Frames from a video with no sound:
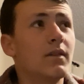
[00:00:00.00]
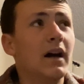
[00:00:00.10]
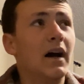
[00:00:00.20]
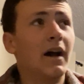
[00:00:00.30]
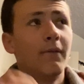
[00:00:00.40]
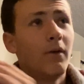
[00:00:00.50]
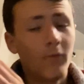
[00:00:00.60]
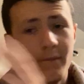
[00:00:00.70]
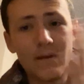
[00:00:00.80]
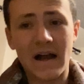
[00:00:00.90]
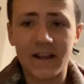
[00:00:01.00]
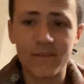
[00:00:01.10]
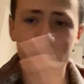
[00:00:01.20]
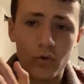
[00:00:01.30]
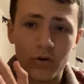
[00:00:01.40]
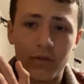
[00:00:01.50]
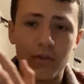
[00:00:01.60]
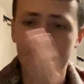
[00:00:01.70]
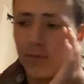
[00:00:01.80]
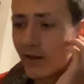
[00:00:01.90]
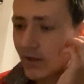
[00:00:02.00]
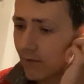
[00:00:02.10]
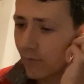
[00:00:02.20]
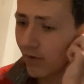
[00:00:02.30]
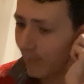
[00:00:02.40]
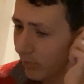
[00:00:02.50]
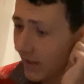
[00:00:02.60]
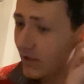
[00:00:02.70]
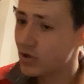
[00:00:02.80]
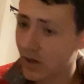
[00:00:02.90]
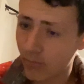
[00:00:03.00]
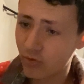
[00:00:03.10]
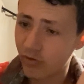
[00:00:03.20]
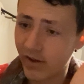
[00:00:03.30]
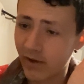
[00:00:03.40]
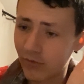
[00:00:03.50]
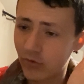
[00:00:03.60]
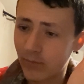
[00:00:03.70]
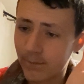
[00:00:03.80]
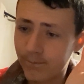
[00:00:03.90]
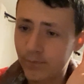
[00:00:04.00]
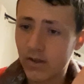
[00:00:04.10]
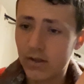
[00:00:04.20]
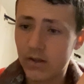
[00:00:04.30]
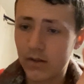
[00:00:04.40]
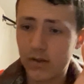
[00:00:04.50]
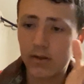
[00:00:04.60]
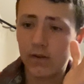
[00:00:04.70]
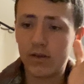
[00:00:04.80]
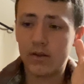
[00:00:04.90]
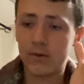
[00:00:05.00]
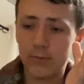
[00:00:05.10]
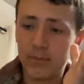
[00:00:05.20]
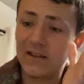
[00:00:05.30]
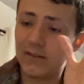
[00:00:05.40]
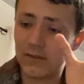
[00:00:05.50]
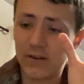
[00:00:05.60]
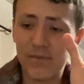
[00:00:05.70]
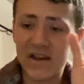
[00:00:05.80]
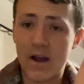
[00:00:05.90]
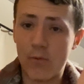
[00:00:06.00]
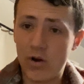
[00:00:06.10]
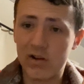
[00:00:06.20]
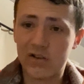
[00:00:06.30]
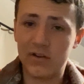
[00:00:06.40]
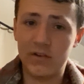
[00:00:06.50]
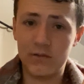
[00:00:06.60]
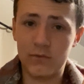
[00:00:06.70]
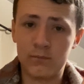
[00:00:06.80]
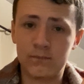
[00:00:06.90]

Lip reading: I went back and forth. I'm like, if I play Geometry Dash because it's something I want to do,